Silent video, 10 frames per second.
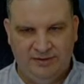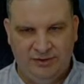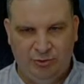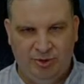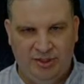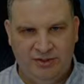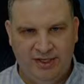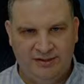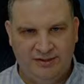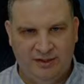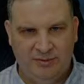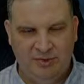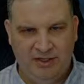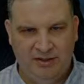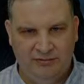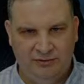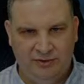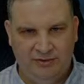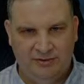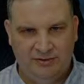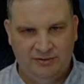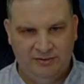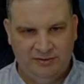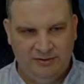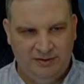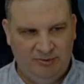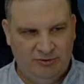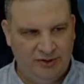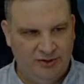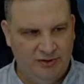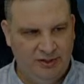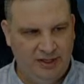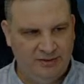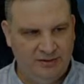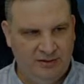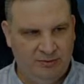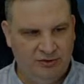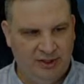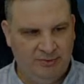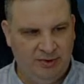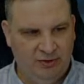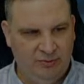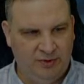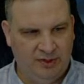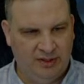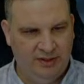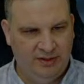Nobody in chat's telling me any different. I'm trusting you guys to double check my homework.